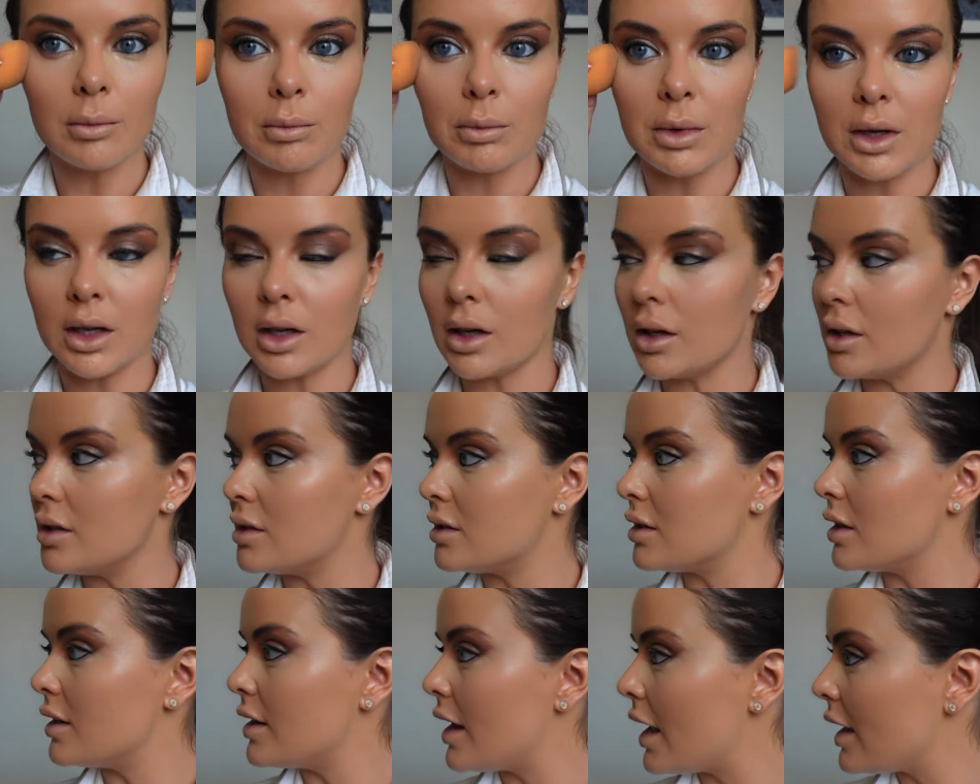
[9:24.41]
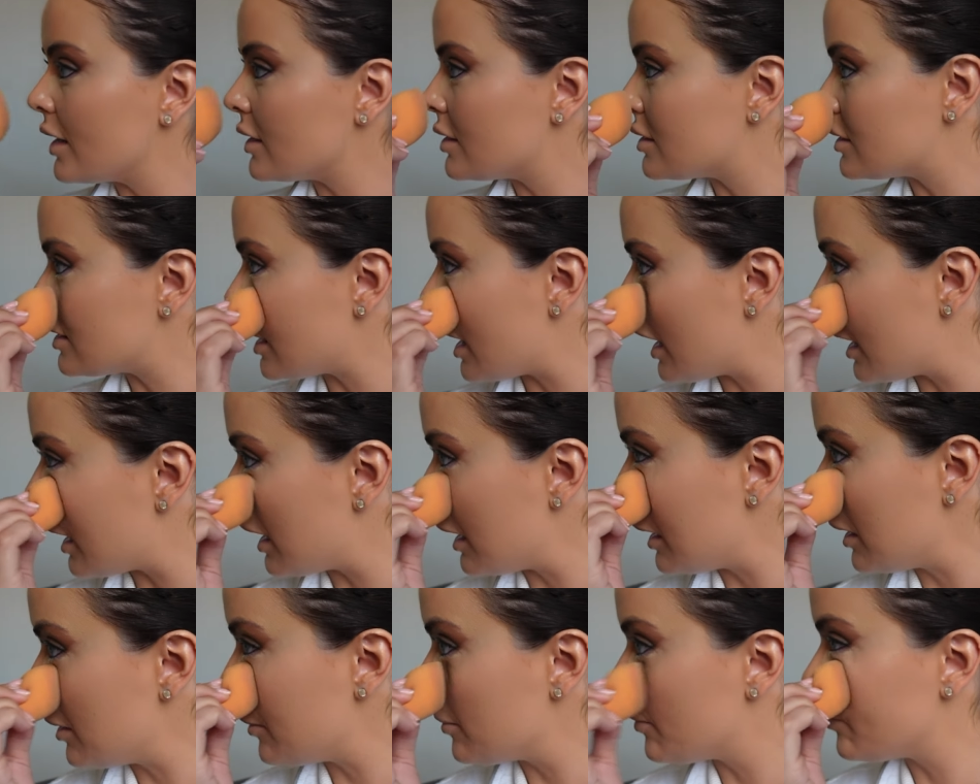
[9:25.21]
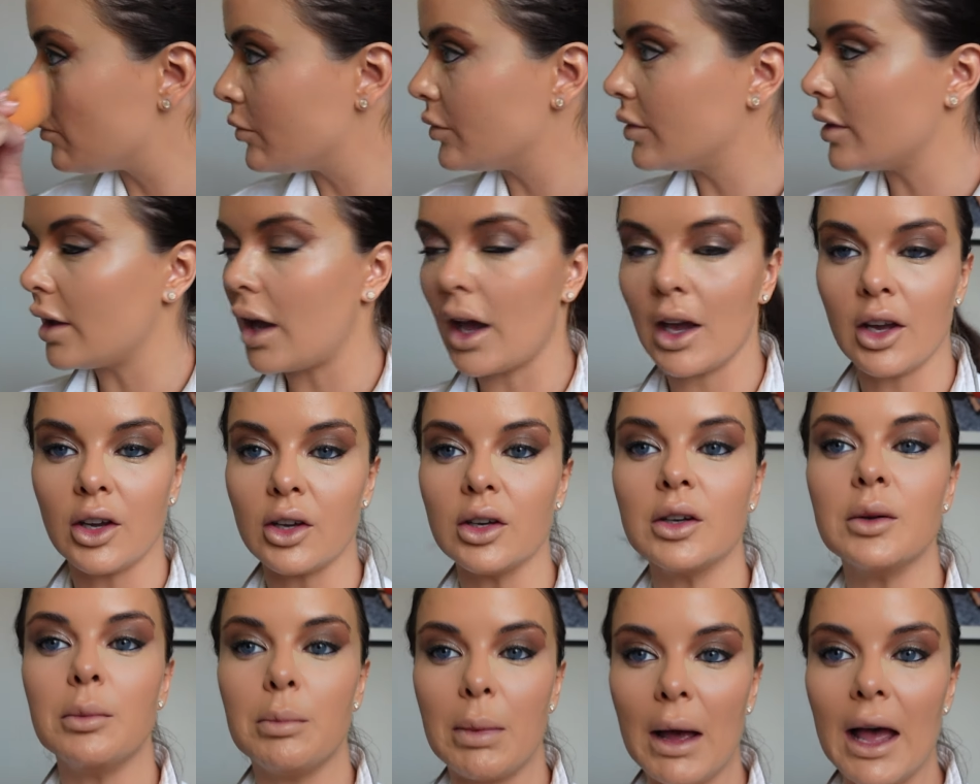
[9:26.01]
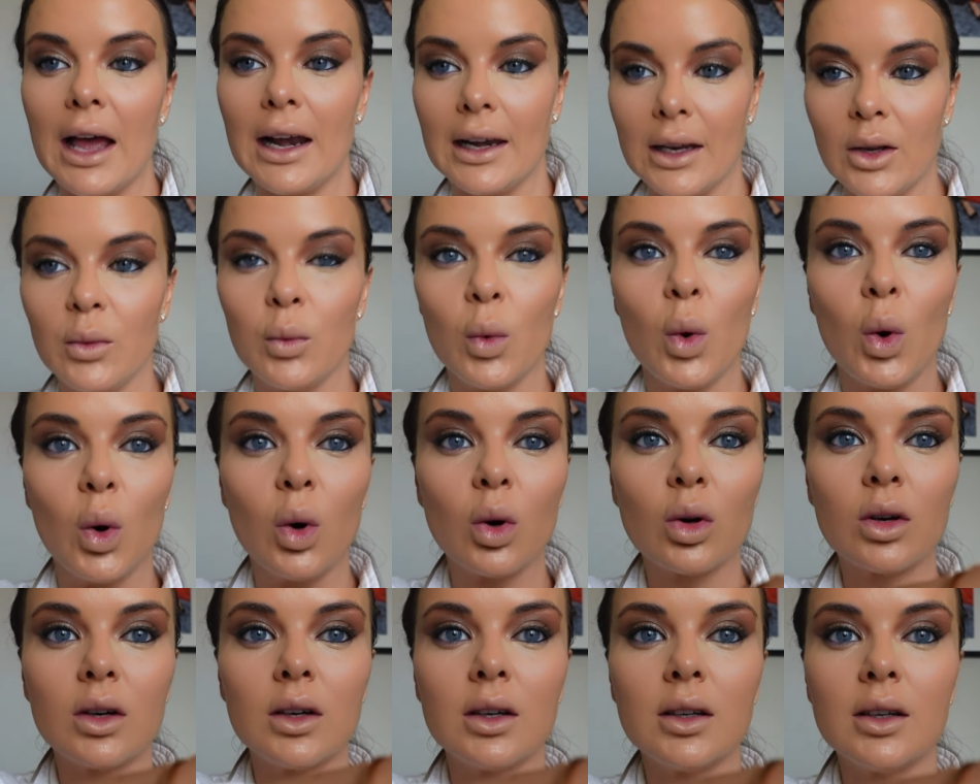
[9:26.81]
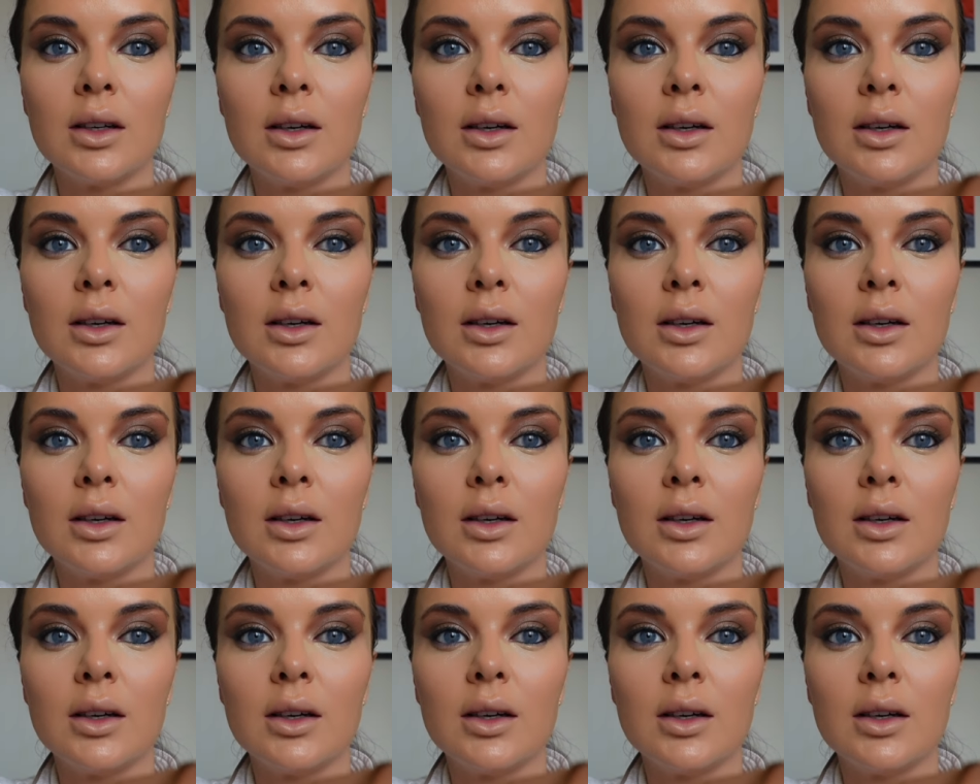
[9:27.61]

Because the next day, I could barely walk.